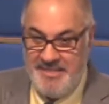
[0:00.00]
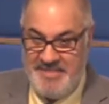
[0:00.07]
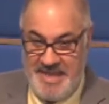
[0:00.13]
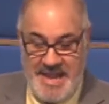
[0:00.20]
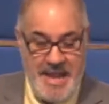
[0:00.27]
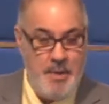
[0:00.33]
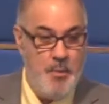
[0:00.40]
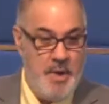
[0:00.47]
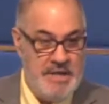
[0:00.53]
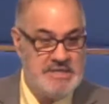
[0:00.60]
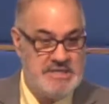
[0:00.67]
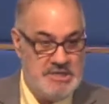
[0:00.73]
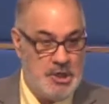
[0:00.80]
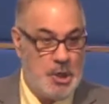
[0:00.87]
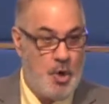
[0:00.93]
Then I
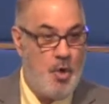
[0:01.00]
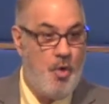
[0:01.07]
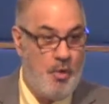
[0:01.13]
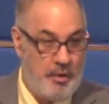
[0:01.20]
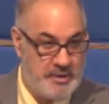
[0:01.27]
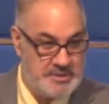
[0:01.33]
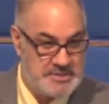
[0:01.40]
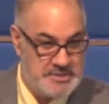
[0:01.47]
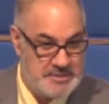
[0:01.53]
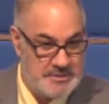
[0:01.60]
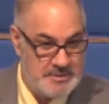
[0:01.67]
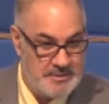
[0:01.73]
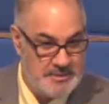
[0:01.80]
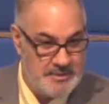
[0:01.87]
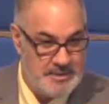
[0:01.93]
went to the
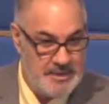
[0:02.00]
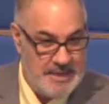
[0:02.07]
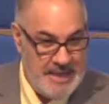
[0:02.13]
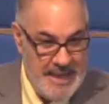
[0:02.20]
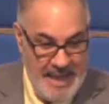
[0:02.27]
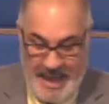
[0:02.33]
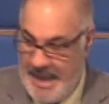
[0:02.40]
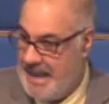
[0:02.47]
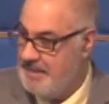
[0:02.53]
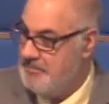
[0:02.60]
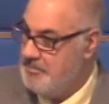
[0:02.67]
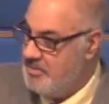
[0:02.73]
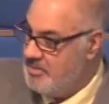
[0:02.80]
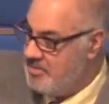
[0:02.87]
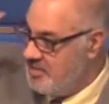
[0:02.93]
course
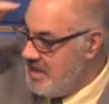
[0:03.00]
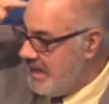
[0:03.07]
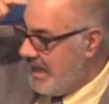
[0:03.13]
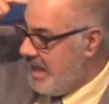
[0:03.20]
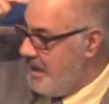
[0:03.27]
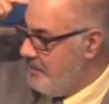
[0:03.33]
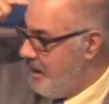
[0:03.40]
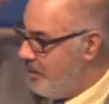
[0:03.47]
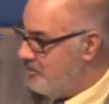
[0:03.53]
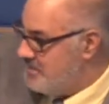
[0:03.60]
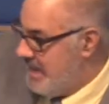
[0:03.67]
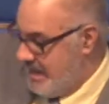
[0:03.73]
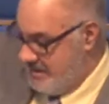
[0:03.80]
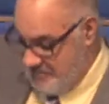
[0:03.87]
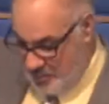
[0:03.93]
and thinking
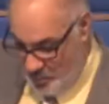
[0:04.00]
about David